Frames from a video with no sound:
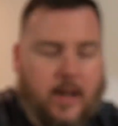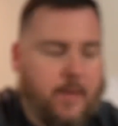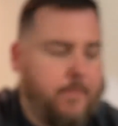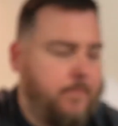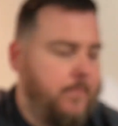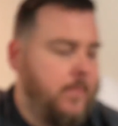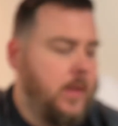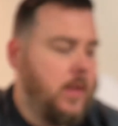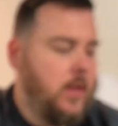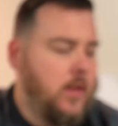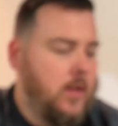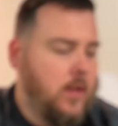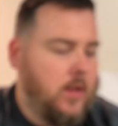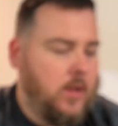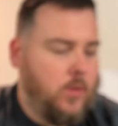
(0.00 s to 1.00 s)
you go.
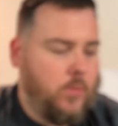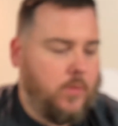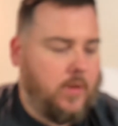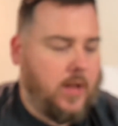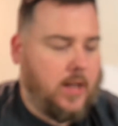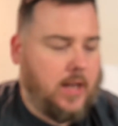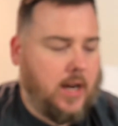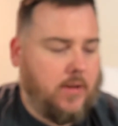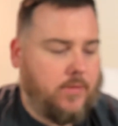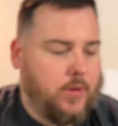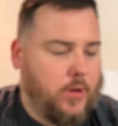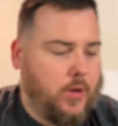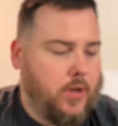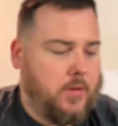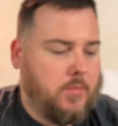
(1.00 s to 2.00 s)
We got life
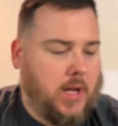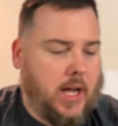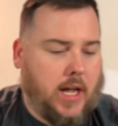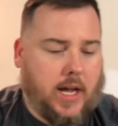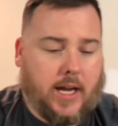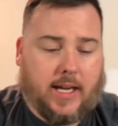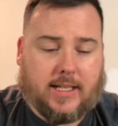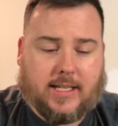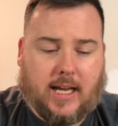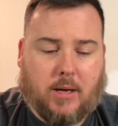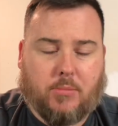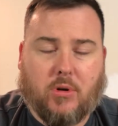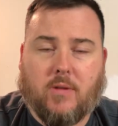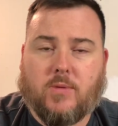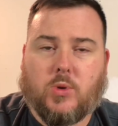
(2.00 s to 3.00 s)
fluid. My
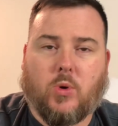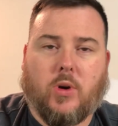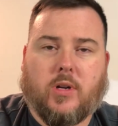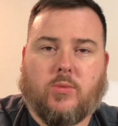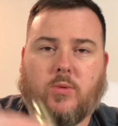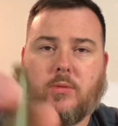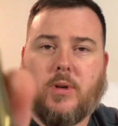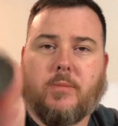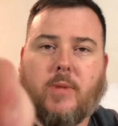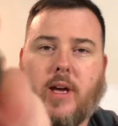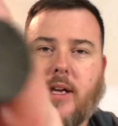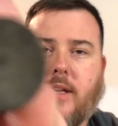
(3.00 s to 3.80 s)
tamper of choice will be